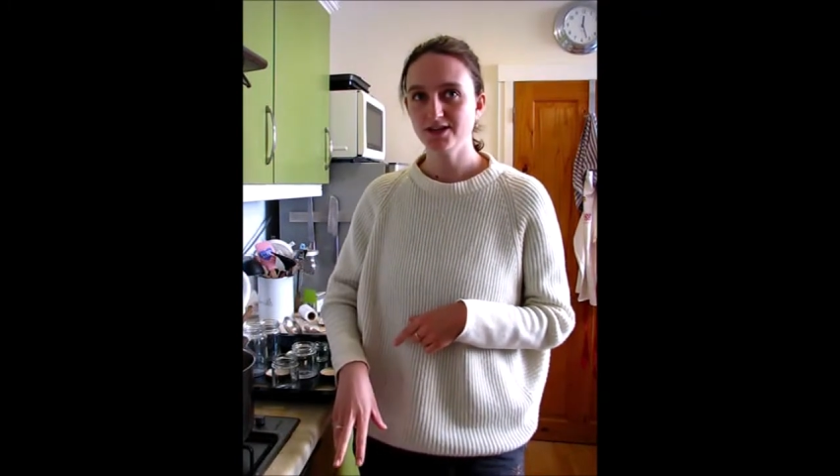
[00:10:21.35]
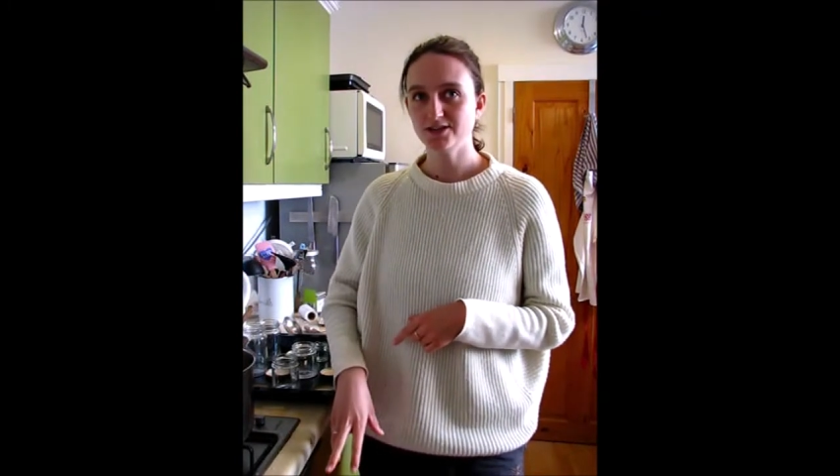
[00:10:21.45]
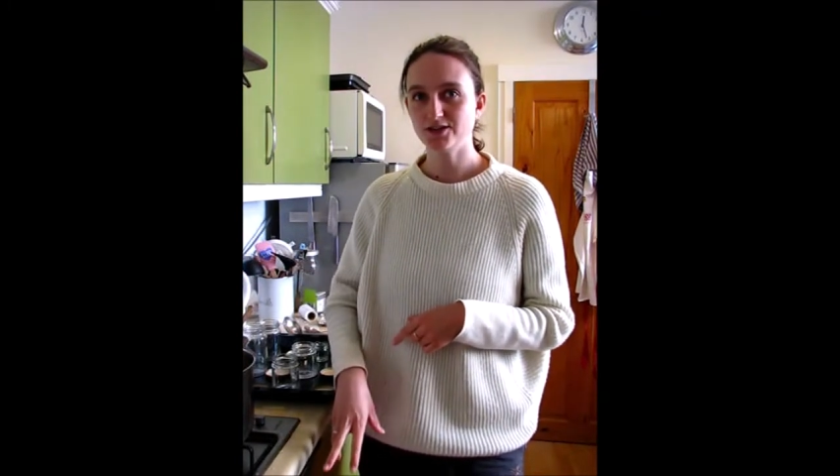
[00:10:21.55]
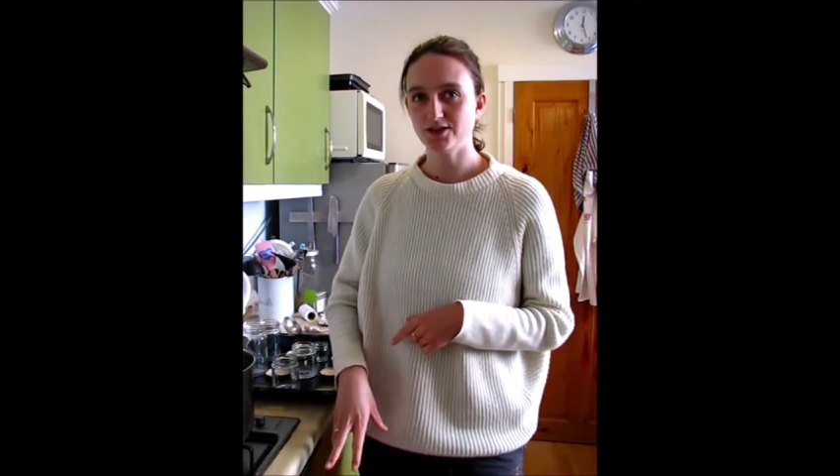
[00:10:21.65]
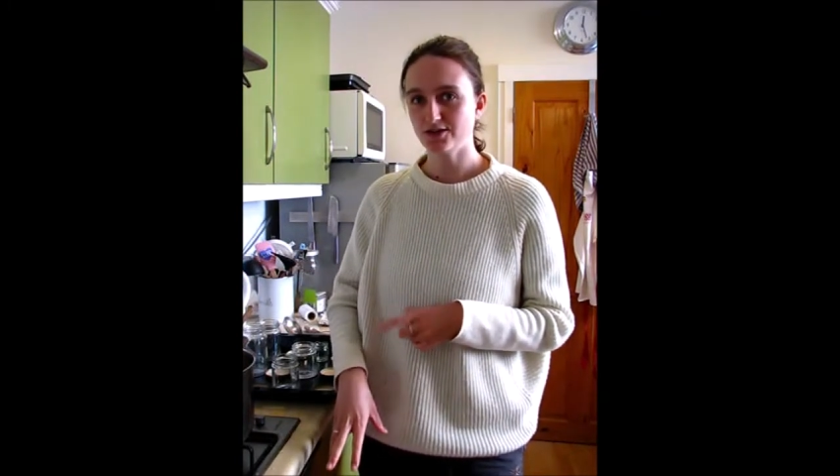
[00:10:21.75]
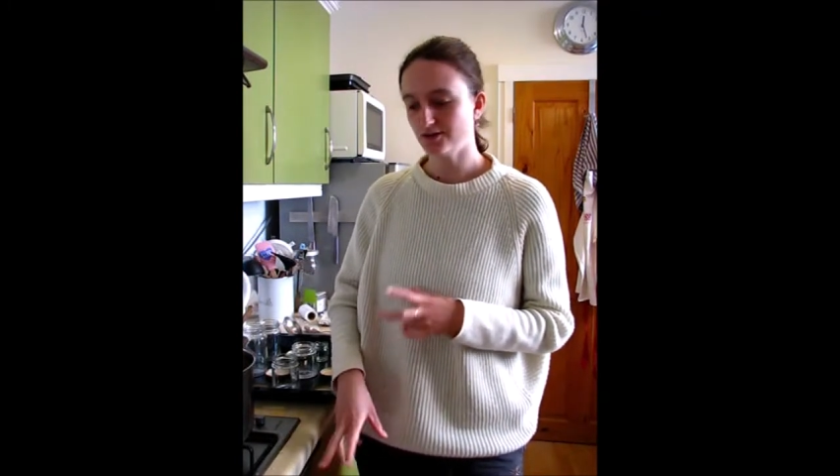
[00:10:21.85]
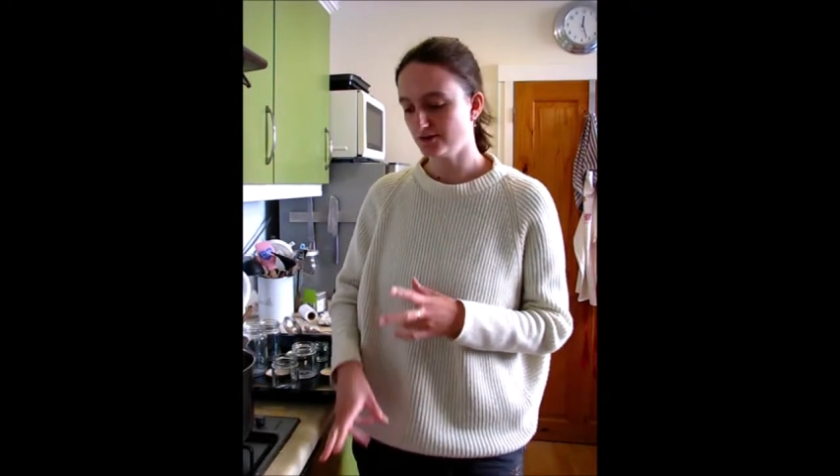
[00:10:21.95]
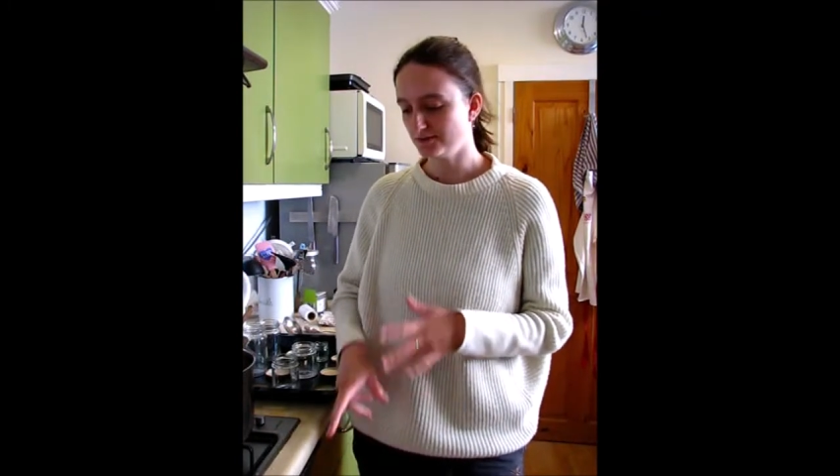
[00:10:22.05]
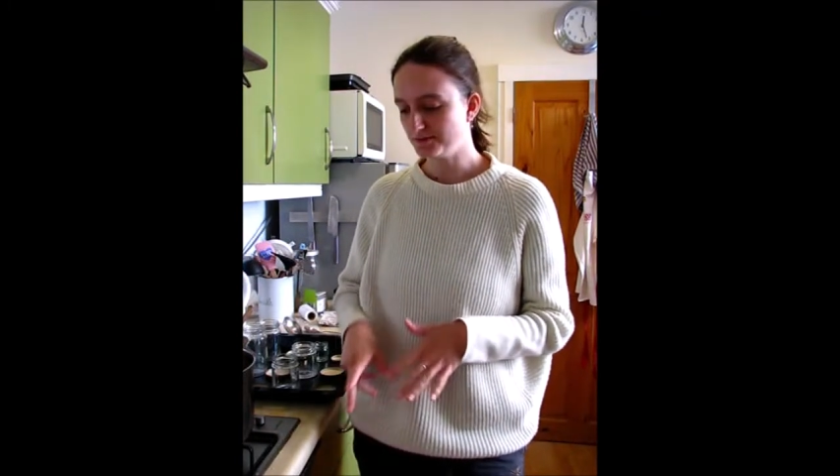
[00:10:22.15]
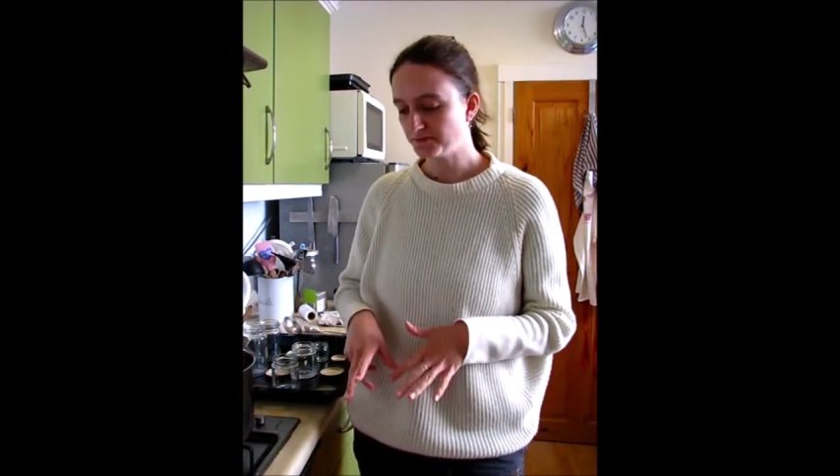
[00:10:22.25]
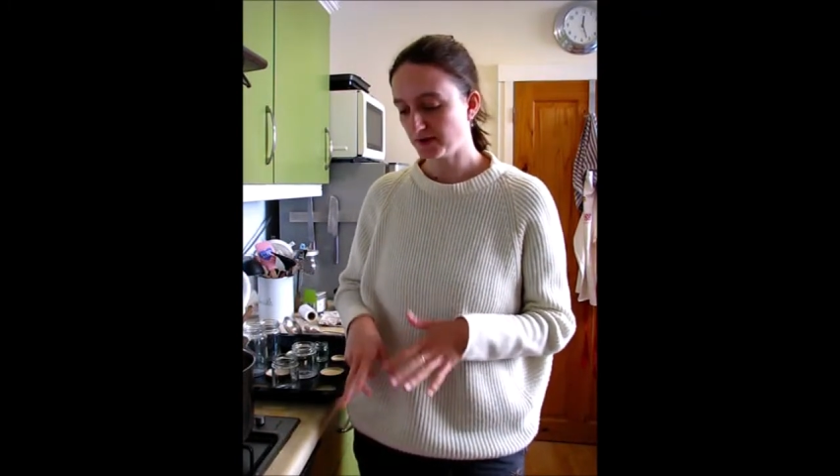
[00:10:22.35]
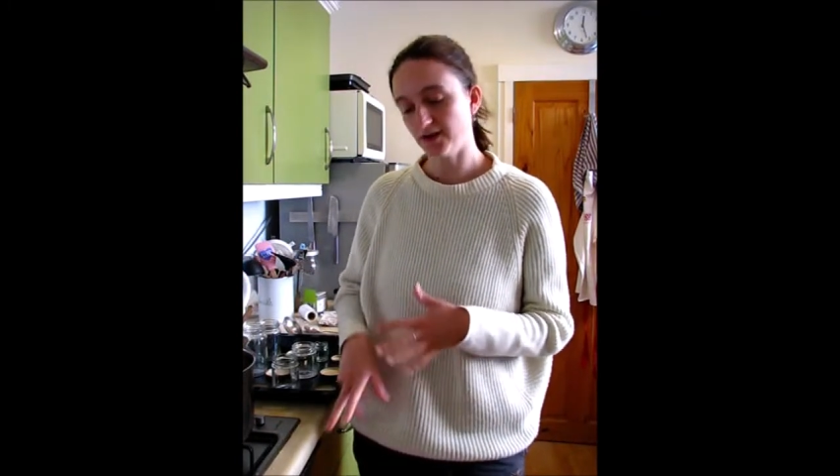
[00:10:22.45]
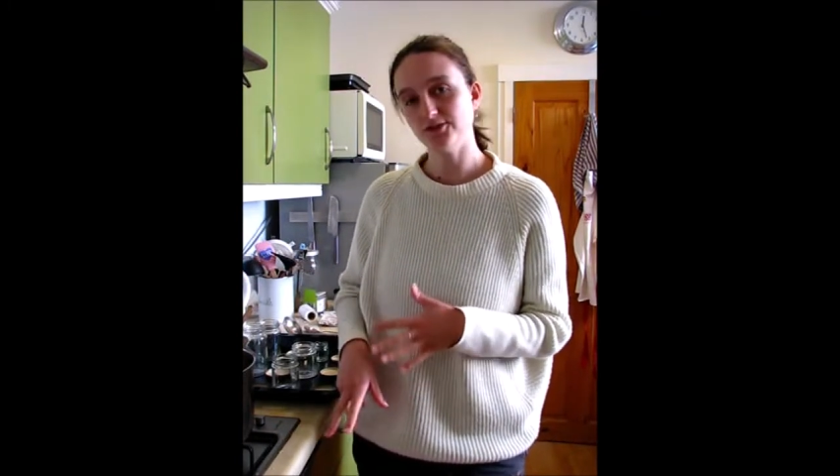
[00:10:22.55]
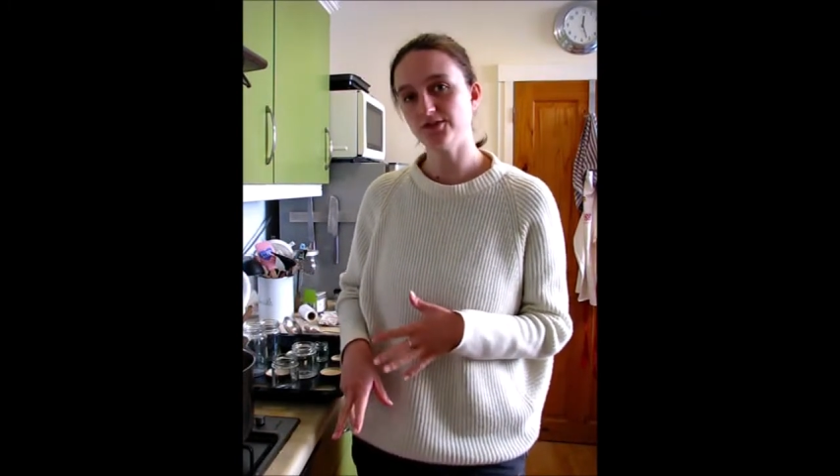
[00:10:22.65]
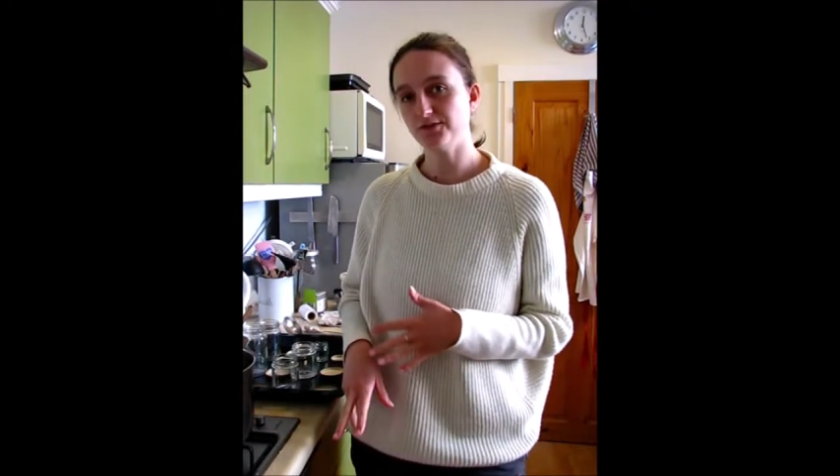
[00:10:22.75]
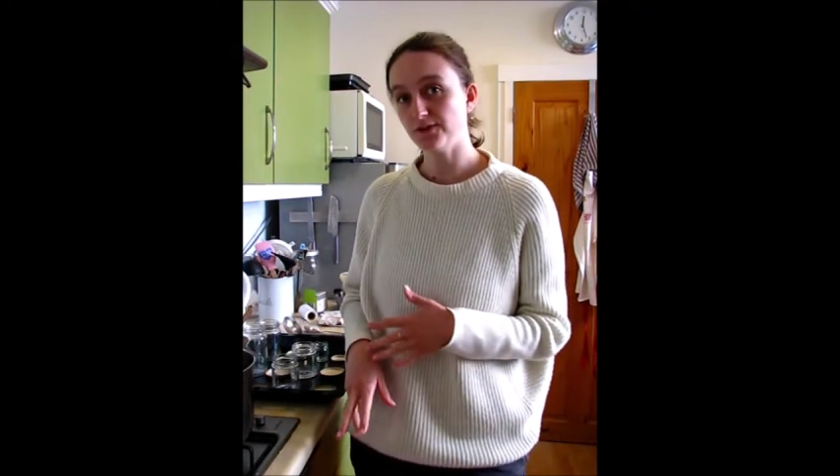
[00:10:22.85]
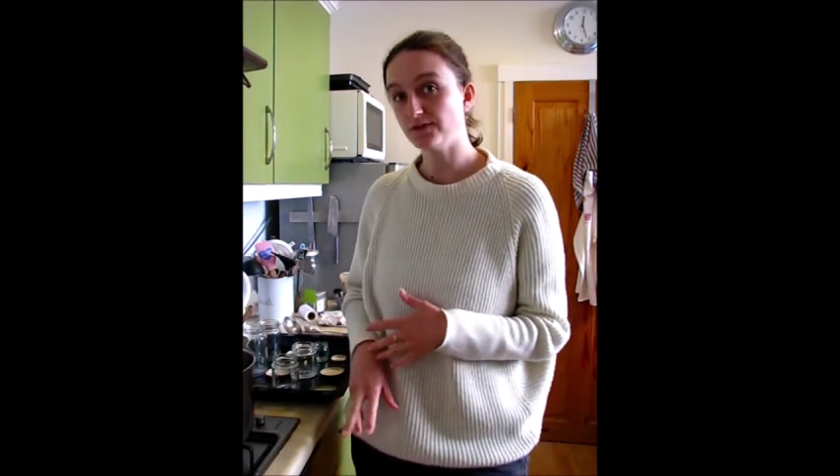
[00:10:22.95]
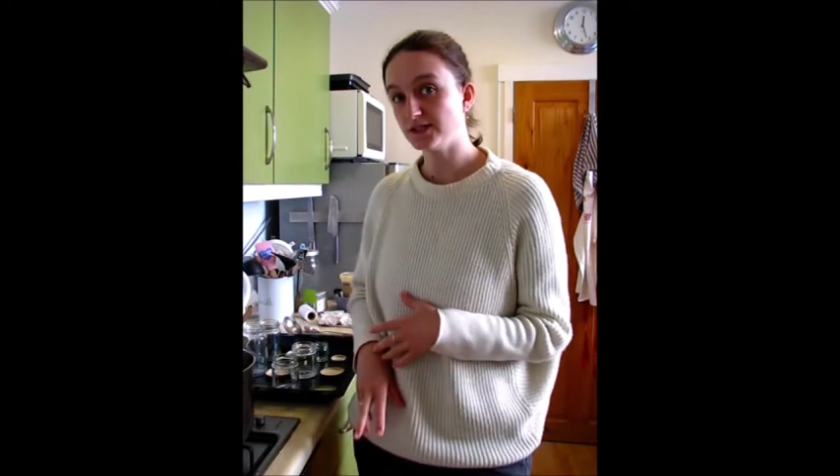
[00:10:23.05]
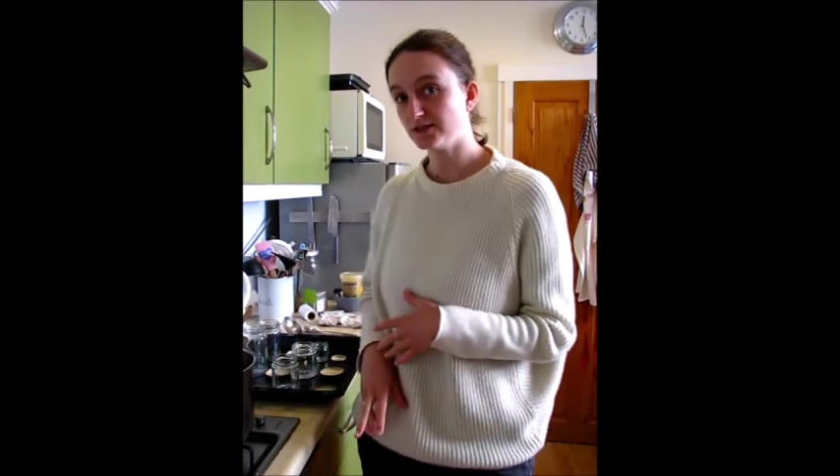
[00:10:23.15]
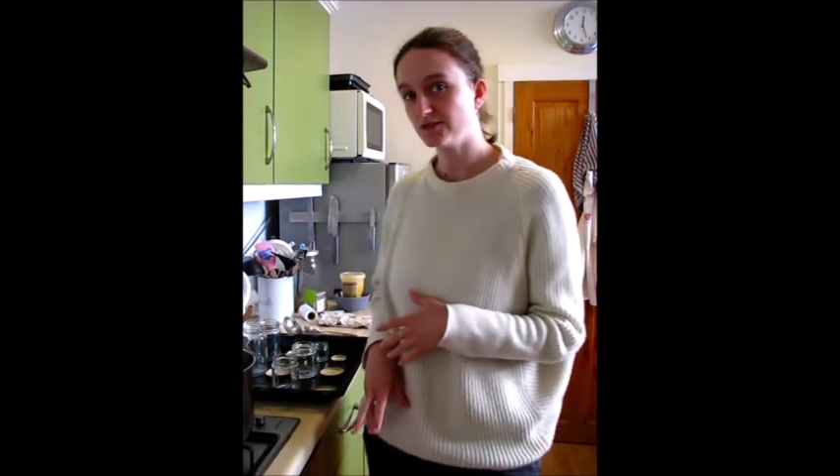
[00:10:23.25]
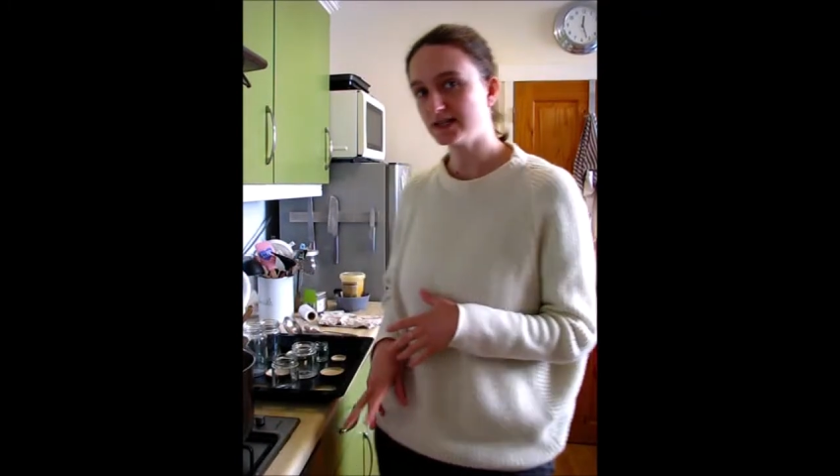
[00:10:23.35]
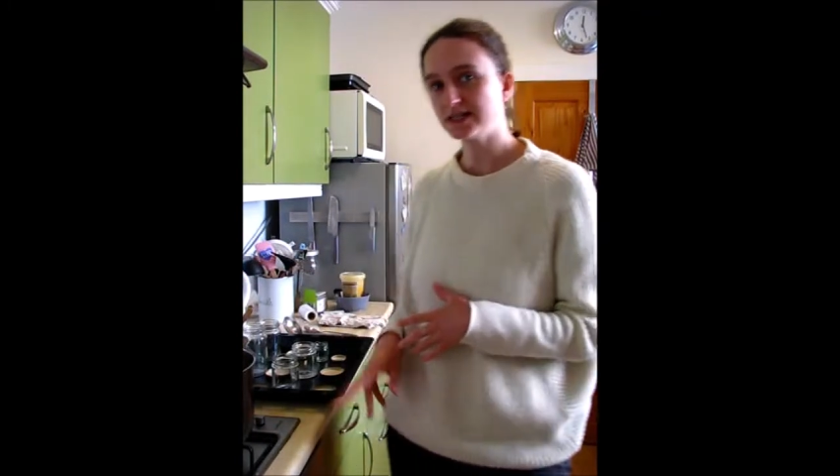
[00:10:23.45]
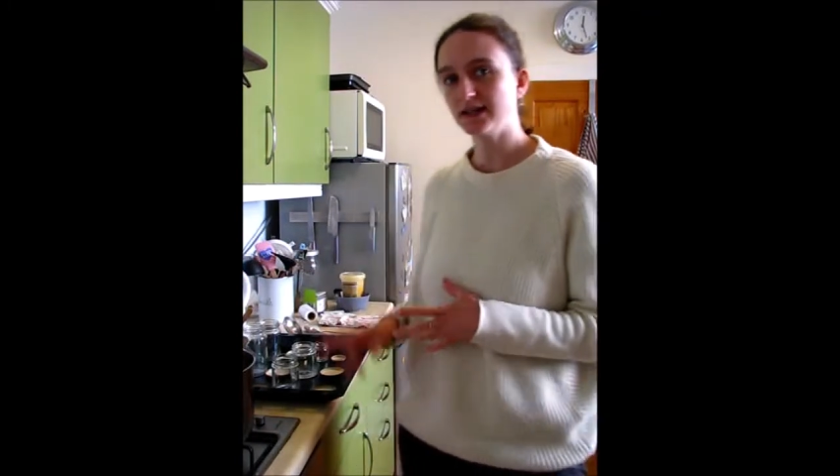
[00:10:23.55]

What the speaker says: to 150 degrees,